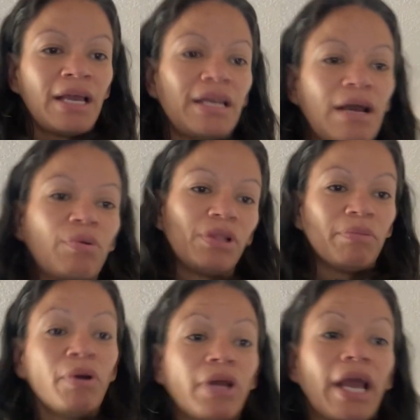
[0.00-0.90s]
Now when
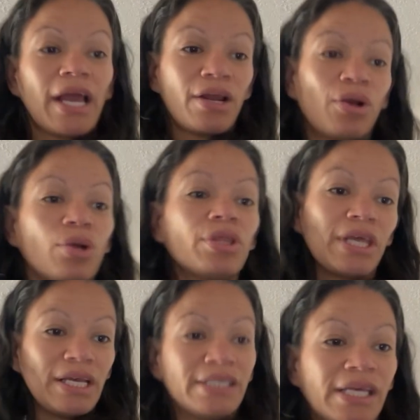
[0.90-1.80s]
Lamoni had heard
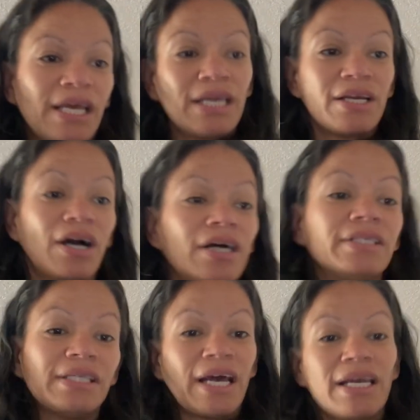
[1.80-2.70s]
this, he
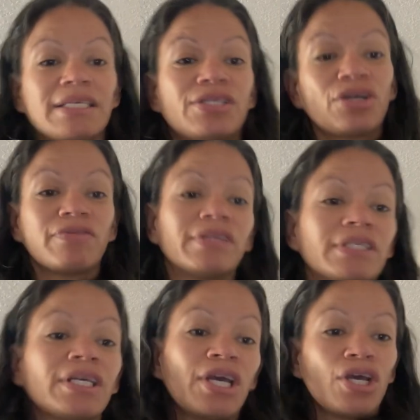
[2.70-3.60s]
caused that his
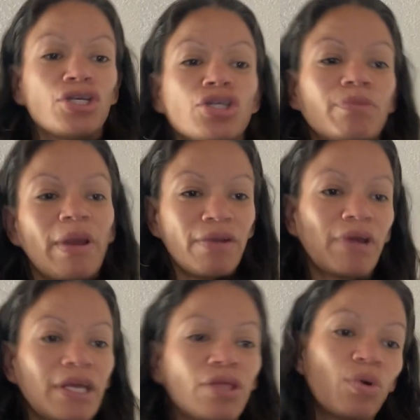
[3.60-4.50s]
servants should make
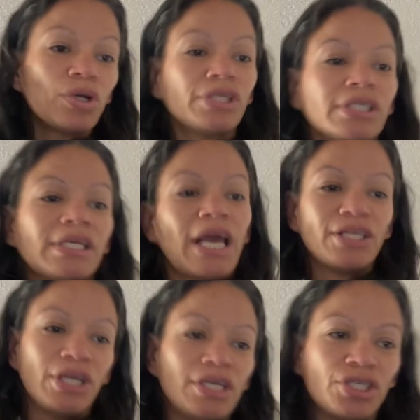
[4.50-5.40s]
ready the horses
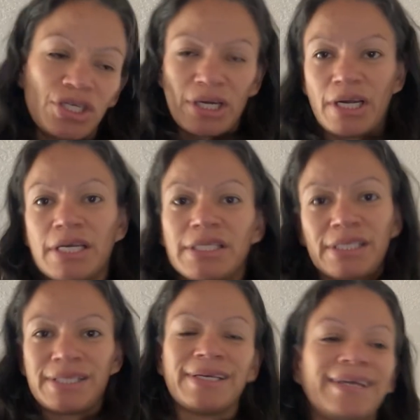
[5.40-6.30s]
and his
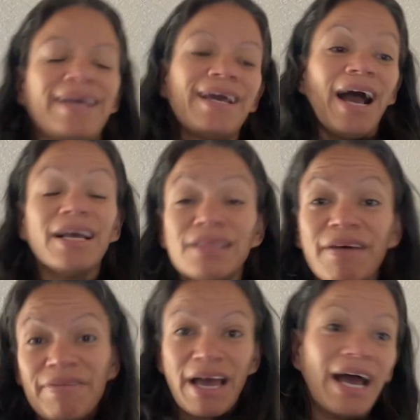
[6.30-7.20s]
chariots. I
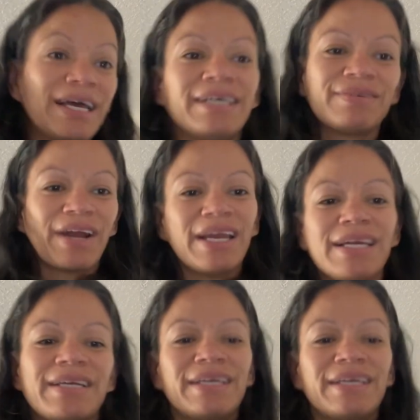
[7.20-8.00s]
love that, right?